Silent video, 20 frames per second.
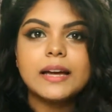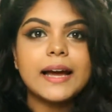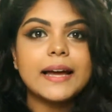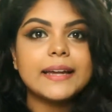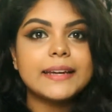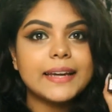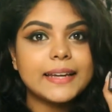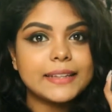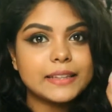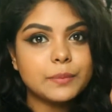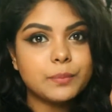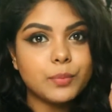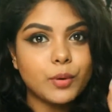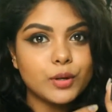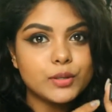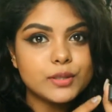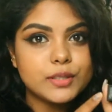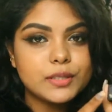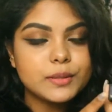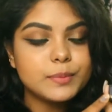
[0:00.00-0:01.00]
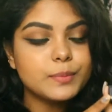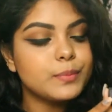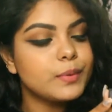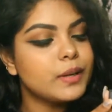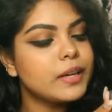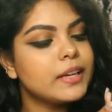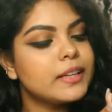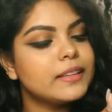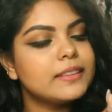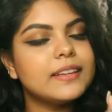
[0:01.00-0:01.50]
and at the bottom
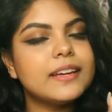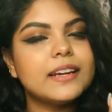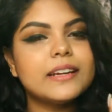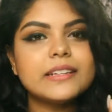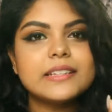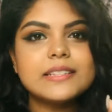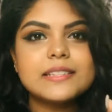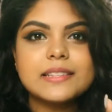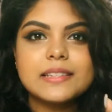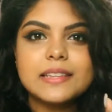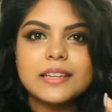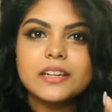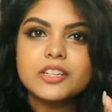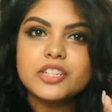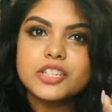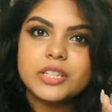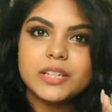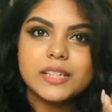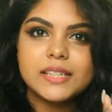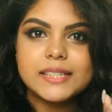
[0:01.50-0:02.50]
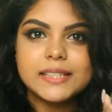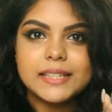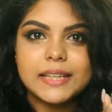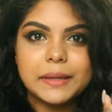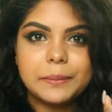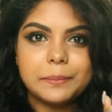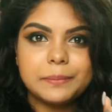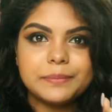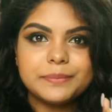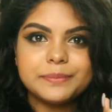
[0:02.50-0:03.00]
there is the sheet
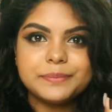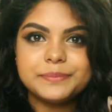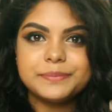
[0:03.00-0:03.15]
name.